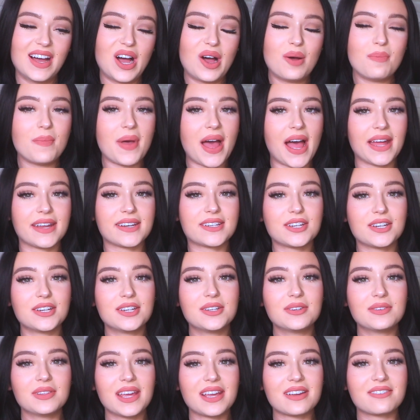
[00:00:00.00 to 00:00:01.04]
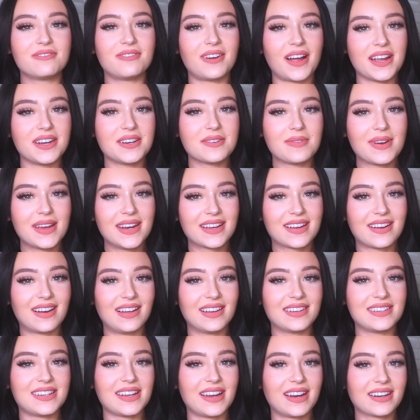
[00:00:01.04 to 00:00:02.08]
Imagine you like find a way to
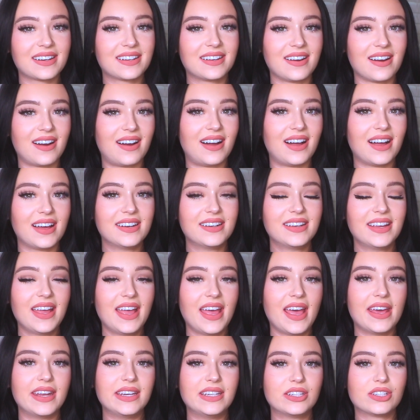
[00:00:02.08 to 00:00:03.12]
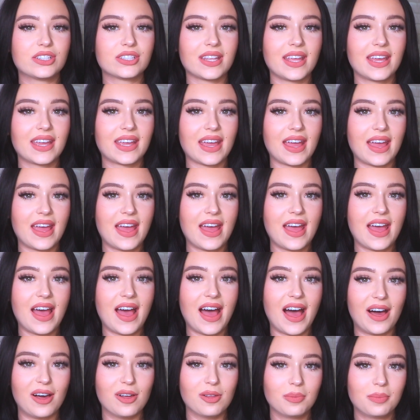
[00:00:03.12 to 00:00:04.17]
contact God and he's just like,
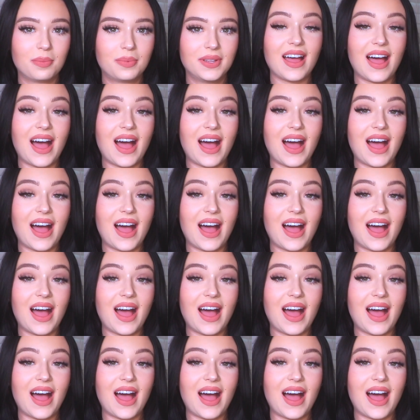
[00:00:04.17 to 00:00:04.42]
help.